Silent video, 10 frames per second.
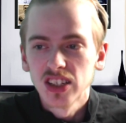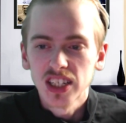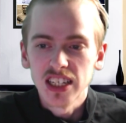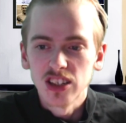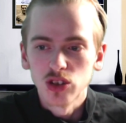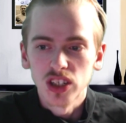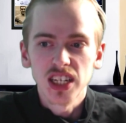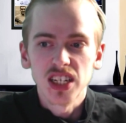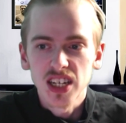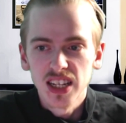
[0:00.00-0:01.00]
season, doesn't it?
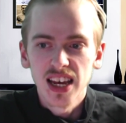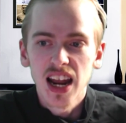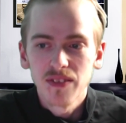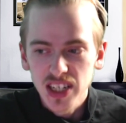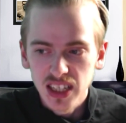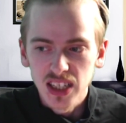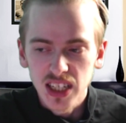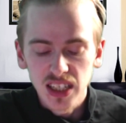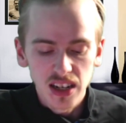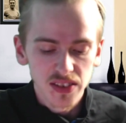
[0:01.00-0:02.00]
You're sitting there every single
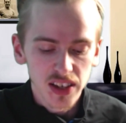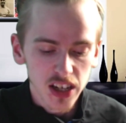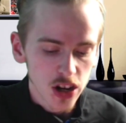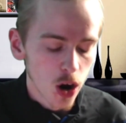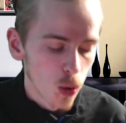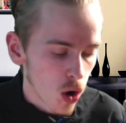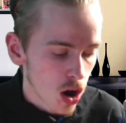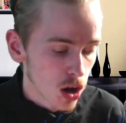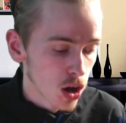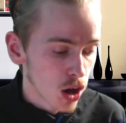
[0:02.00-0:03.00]
season and you're thinking, you know
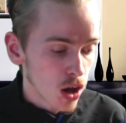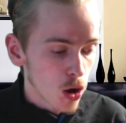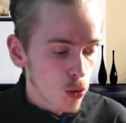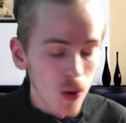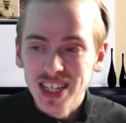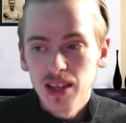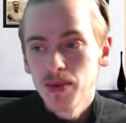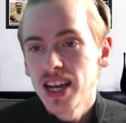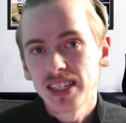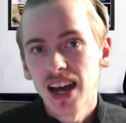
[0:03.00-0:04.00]
what, when's the
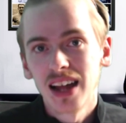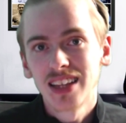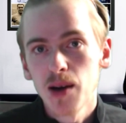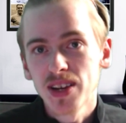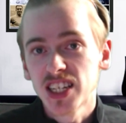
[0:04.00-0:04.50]
Merseyside derby?